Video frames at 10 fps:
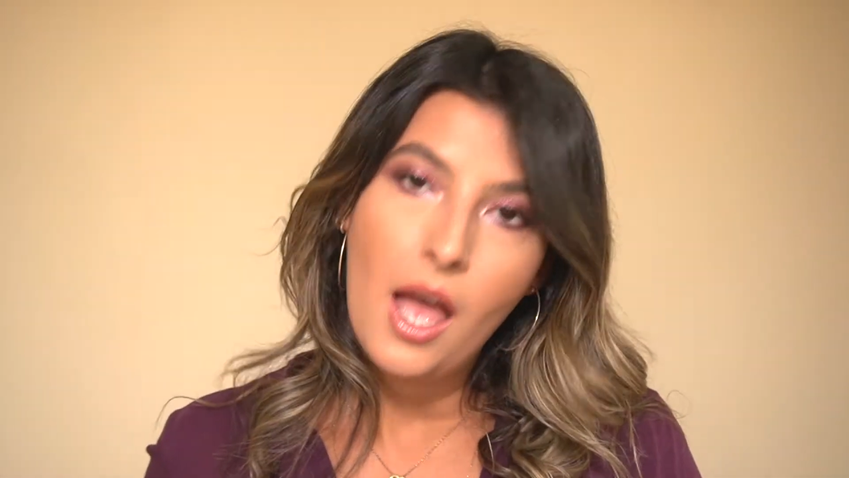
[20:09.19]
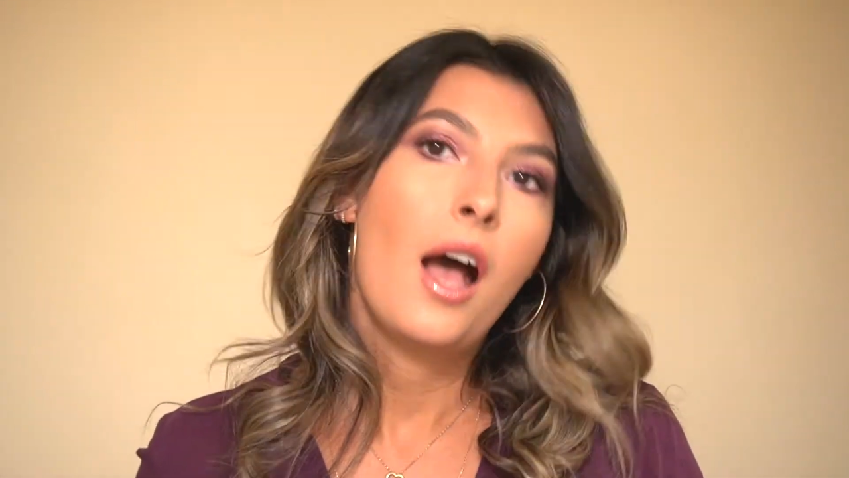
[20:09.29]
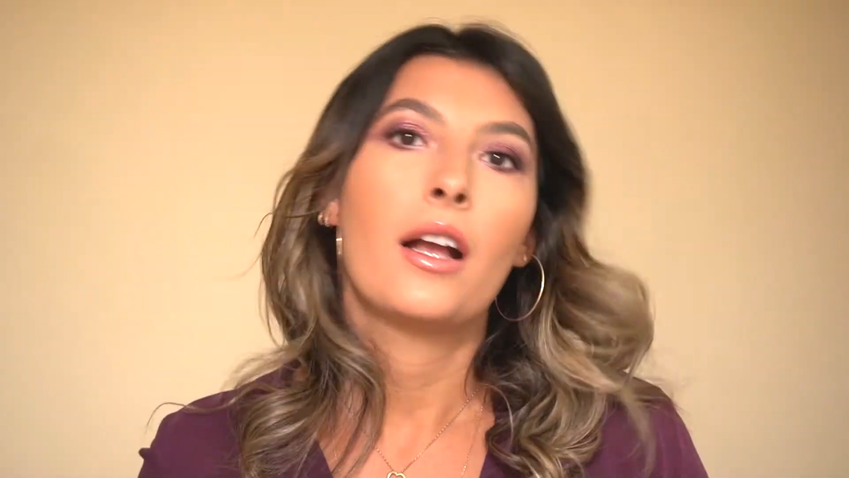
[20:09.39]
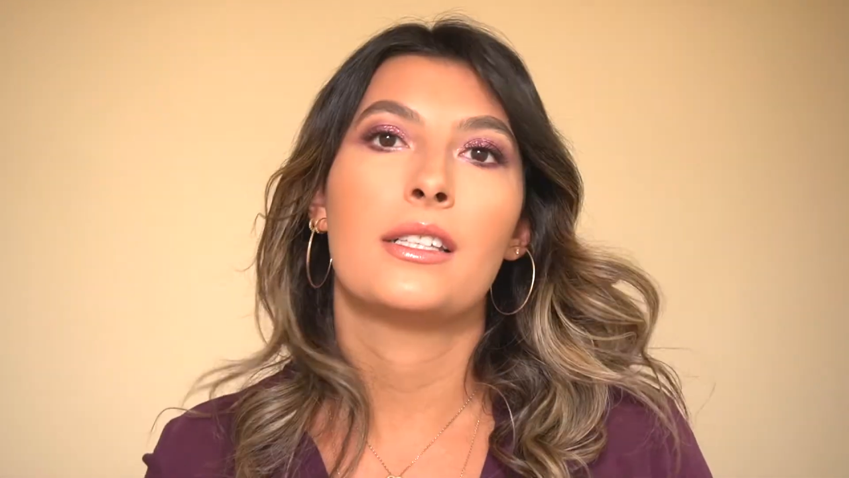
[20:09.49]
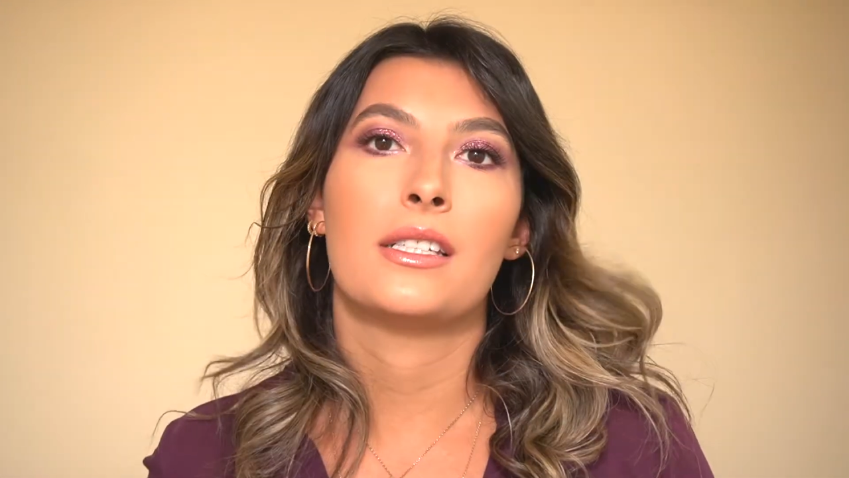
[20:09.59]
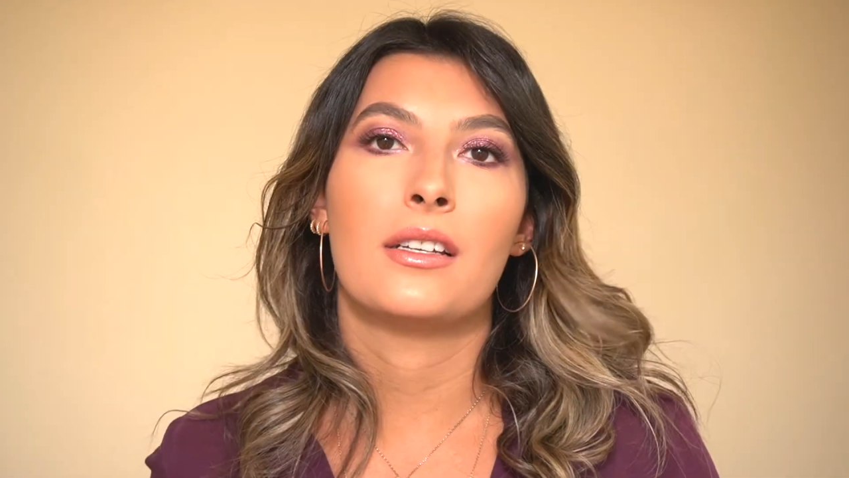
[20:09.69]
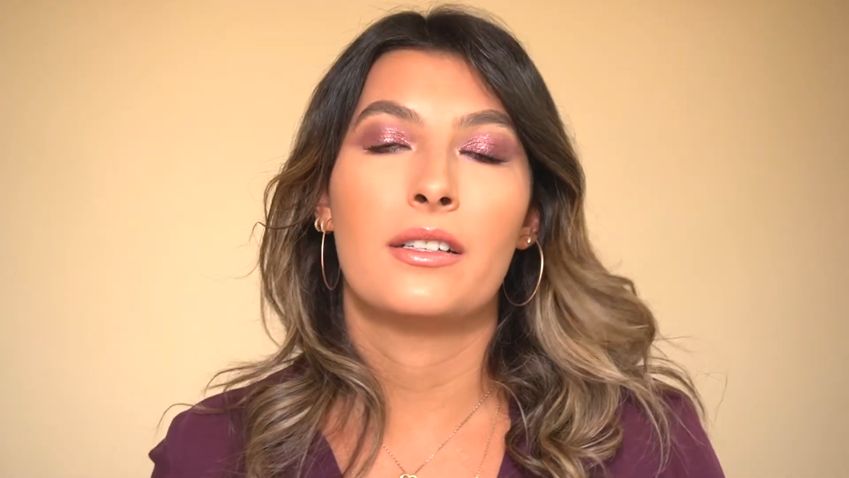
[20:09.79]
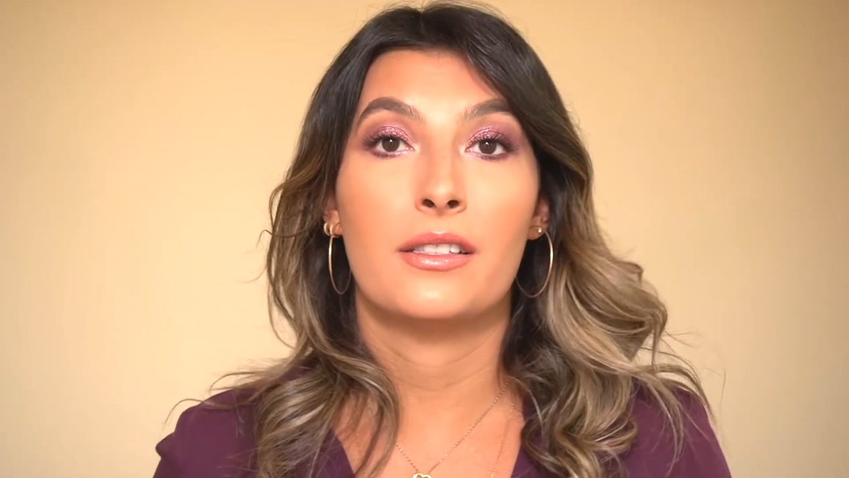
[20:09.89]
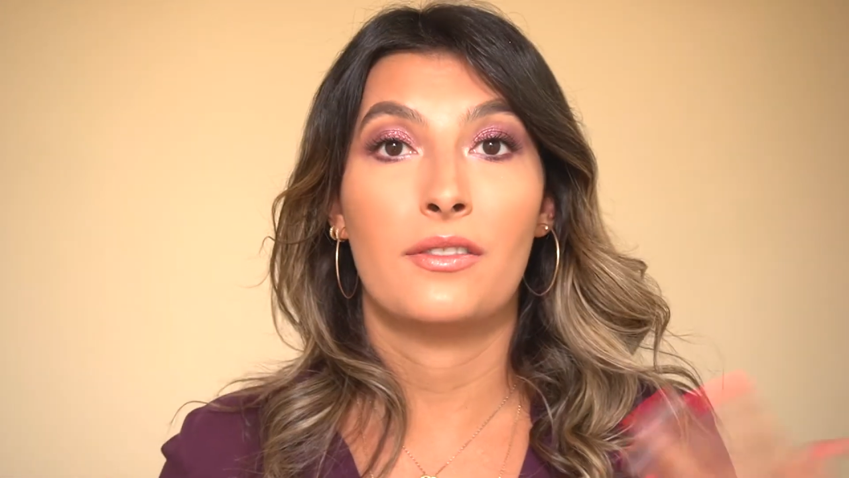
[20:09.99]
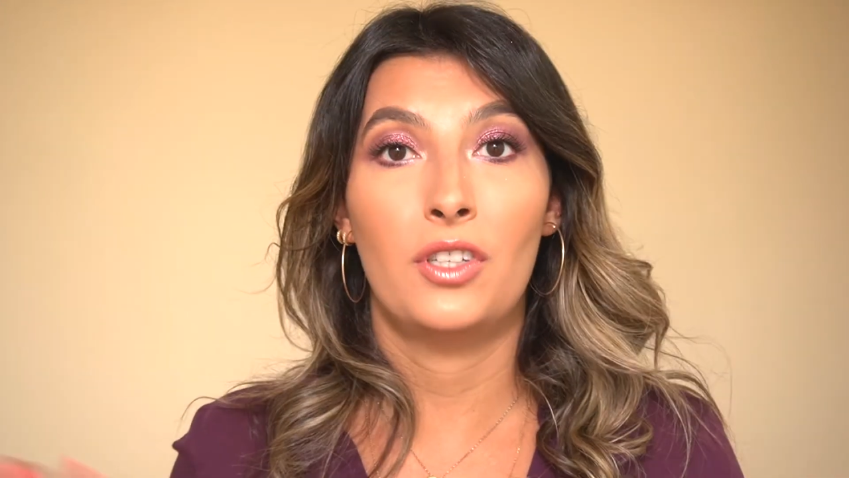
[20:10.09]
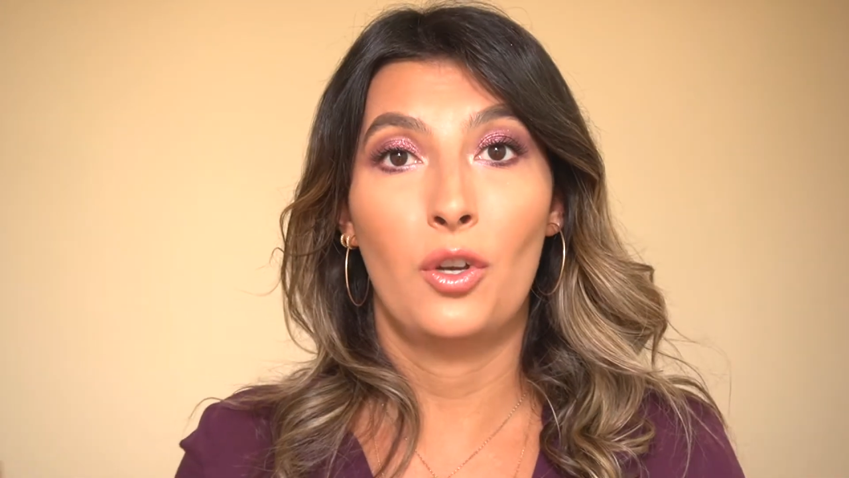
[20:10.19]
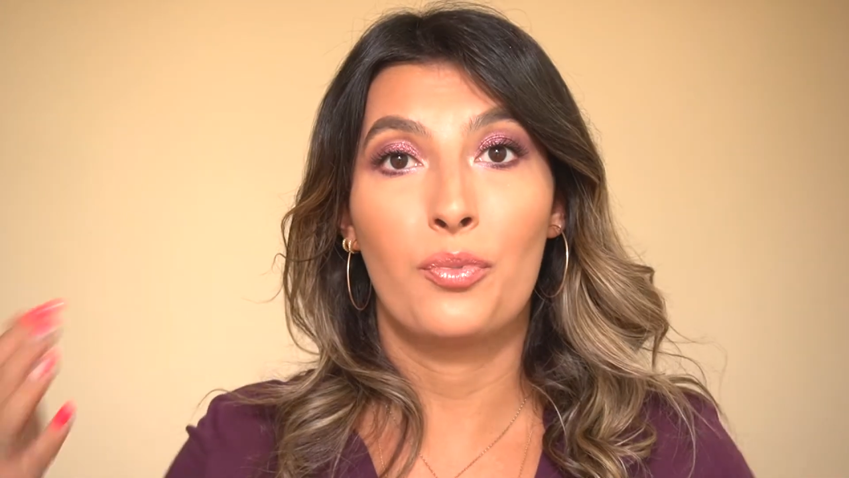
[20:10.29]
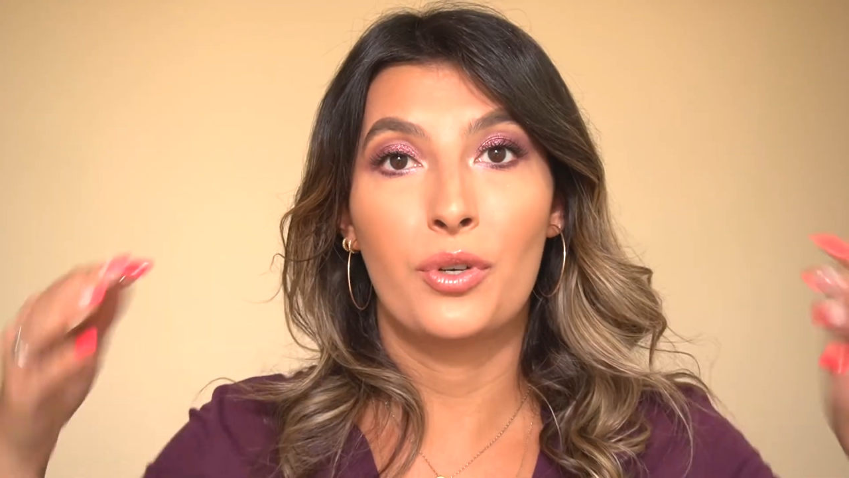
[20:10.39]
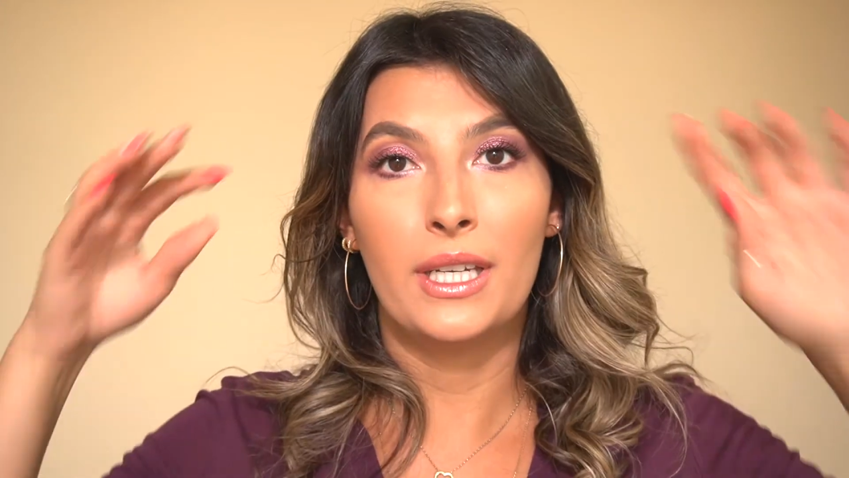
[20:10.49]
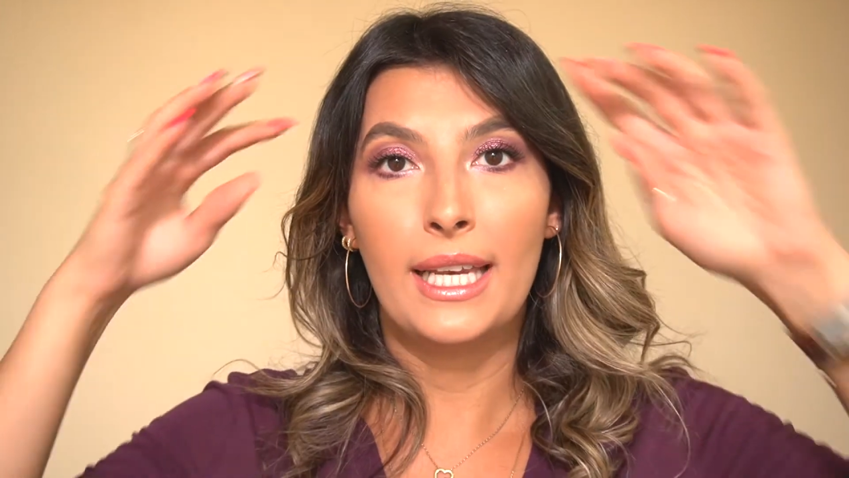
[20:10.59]
because I started this video
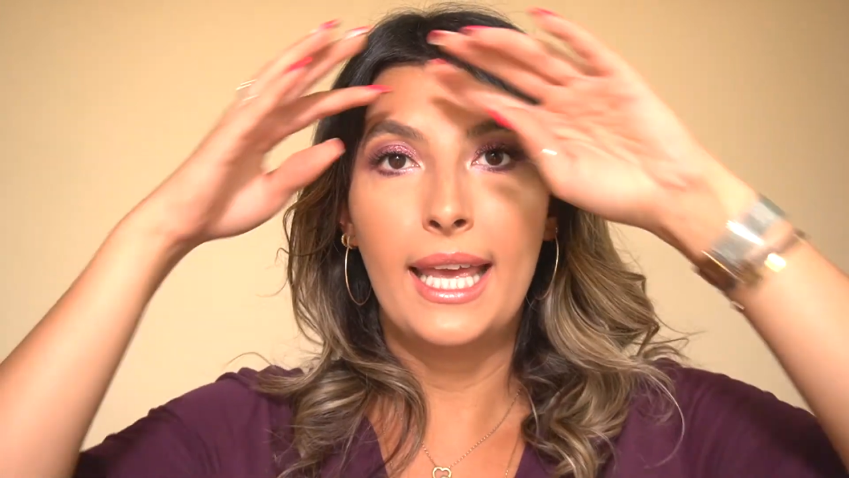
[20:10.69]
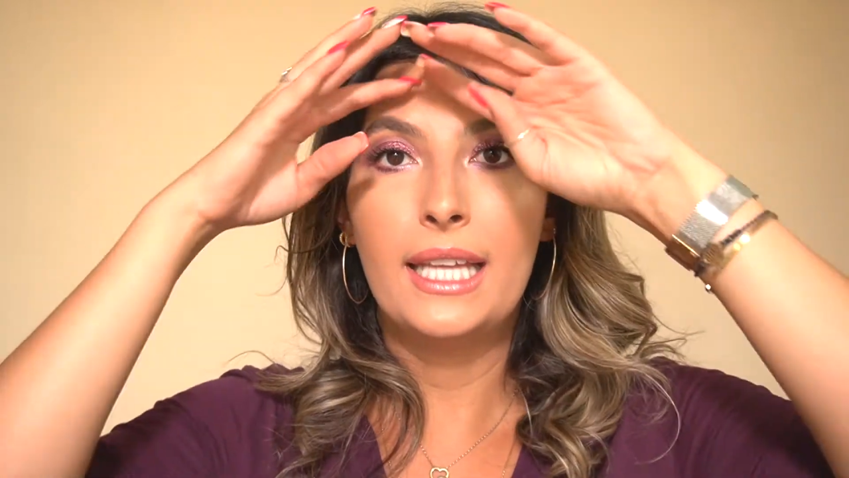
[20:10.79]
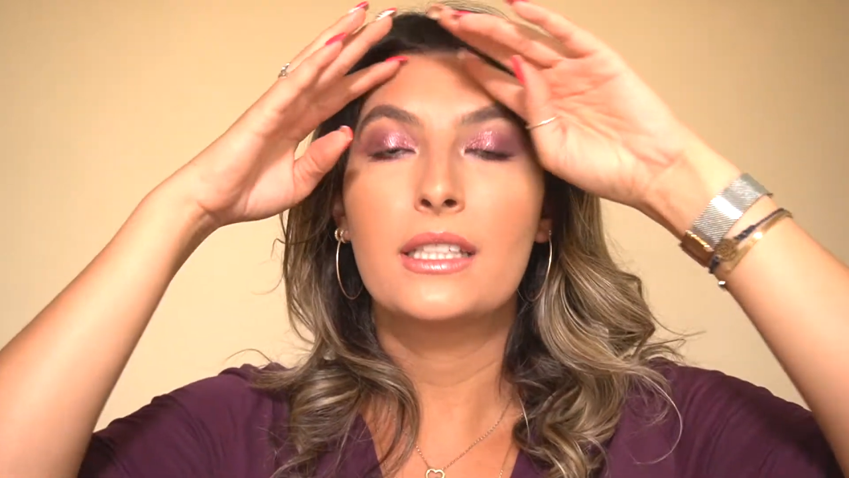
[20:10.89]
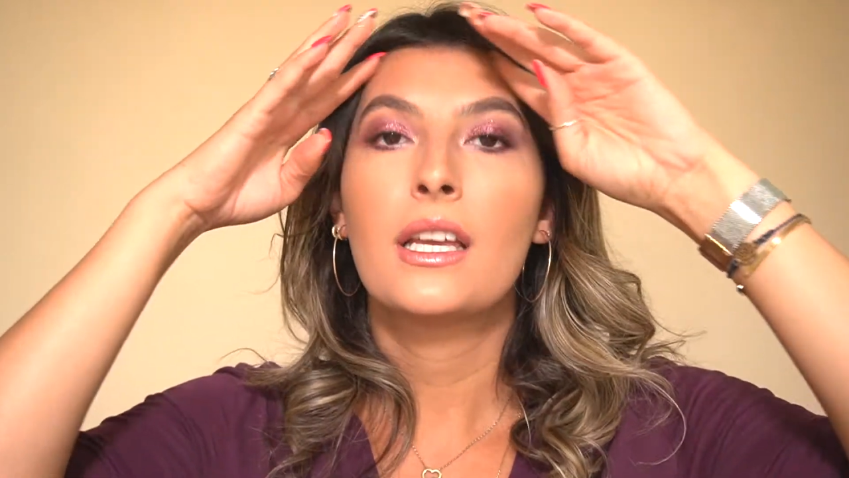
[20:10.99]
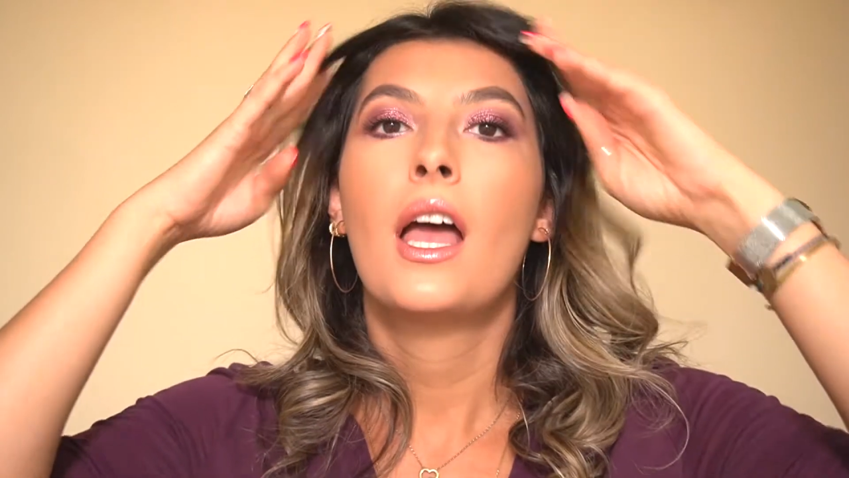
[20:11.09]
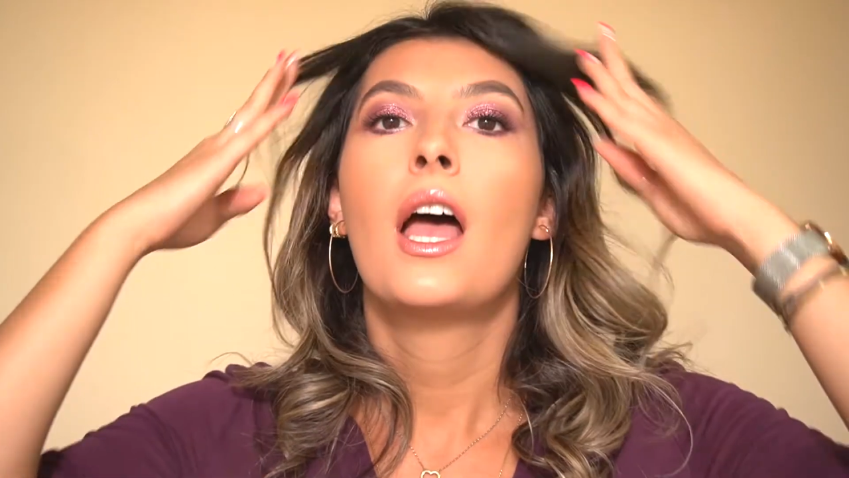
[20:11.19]
pretty late.